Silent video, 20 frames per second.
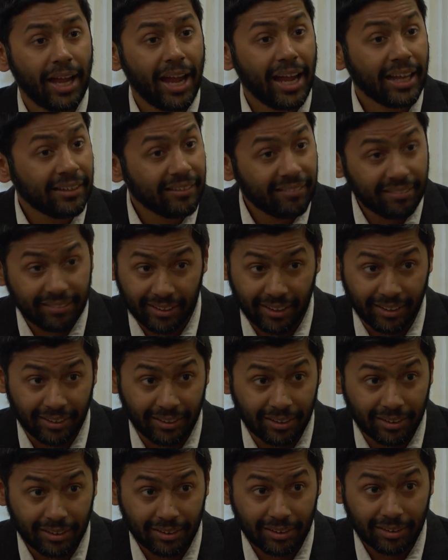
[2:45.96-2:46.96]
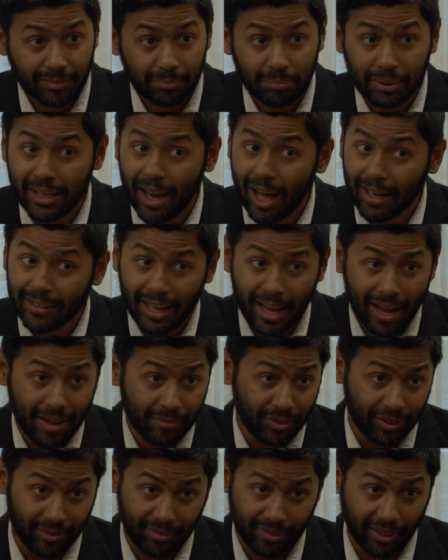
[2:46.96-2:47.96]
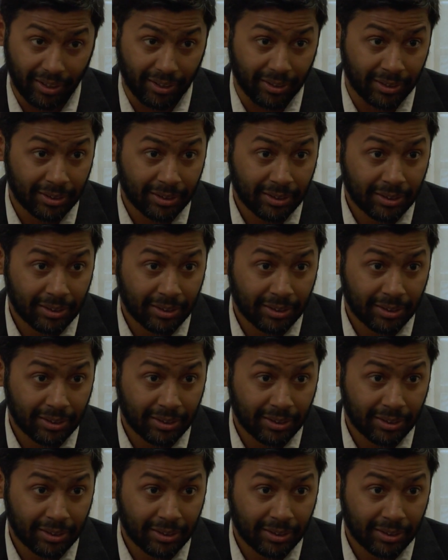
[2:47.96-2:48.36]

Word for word: Anything, but not everything.